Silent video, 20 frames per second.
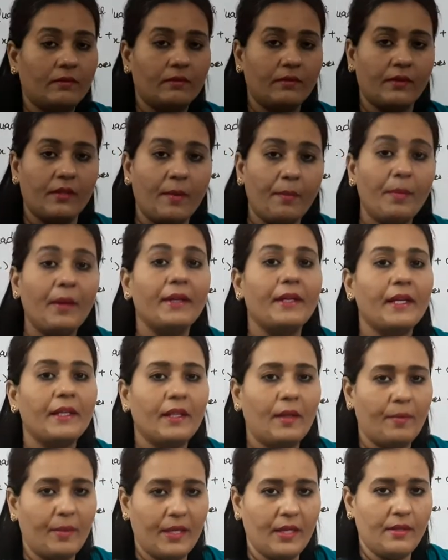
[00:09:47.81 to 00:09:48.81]
splitting
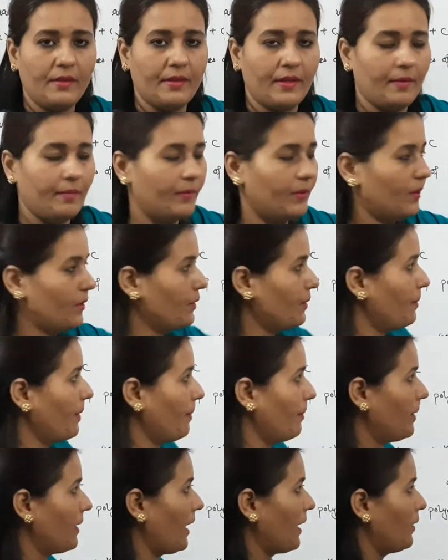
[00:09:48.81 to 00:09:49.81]
the middle term. You
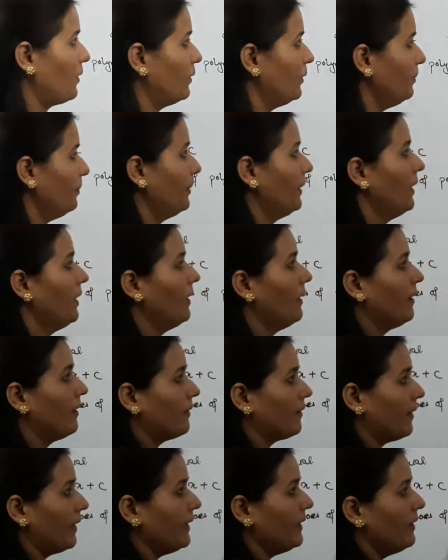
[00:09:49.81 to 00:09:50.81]
remember, I hope,
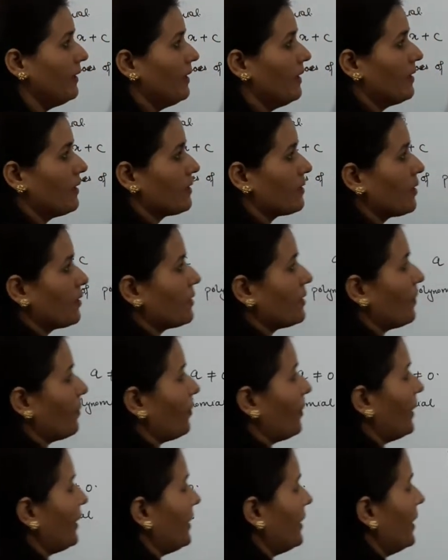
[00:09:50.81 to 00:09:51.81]
right? So
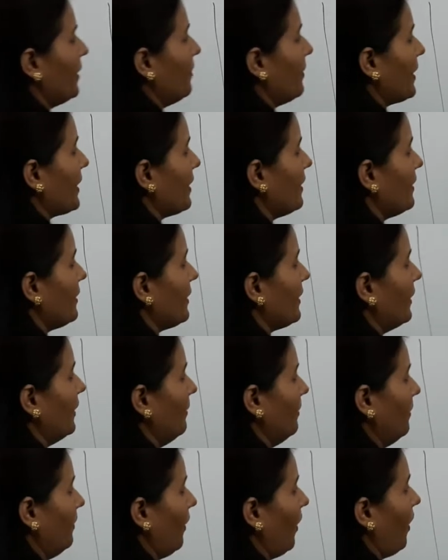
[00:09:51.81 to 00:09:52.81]
split the middle
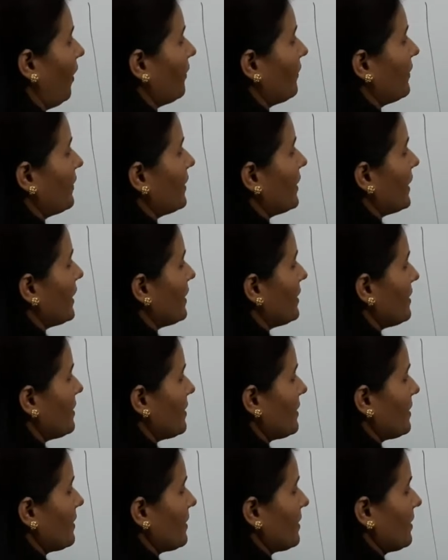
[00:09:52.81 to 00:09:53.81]
term of
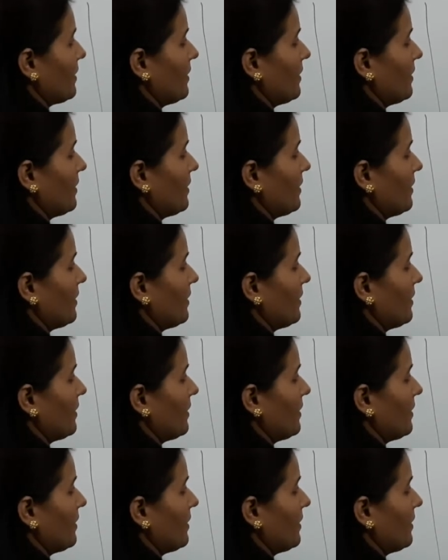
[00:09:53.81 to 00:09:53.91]
this